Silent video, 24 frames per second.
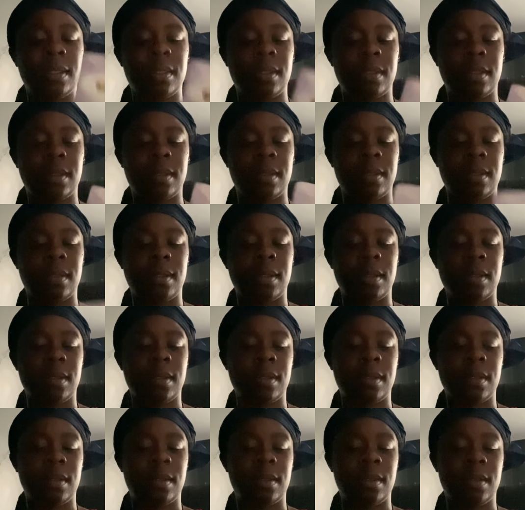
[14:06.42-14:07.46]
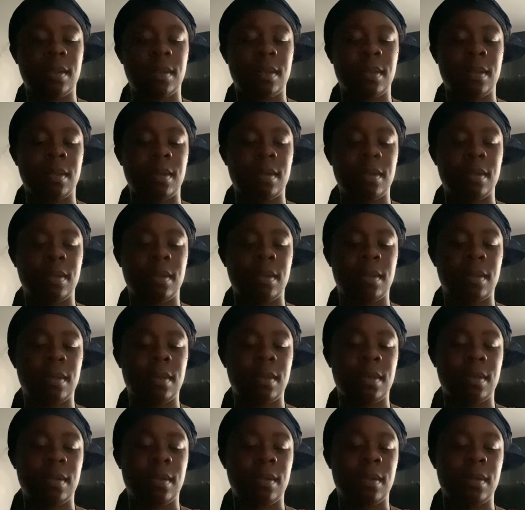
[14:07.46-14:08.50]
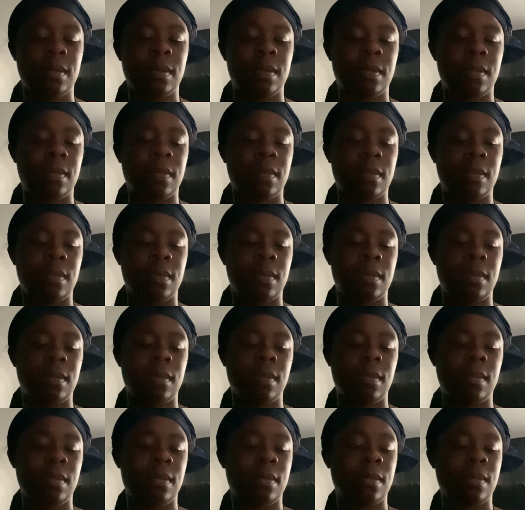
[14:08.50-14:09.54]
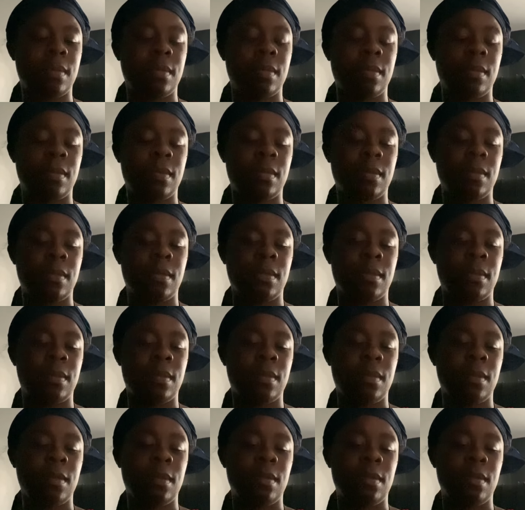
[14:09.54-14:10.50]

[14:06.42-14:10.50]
Nothing is said.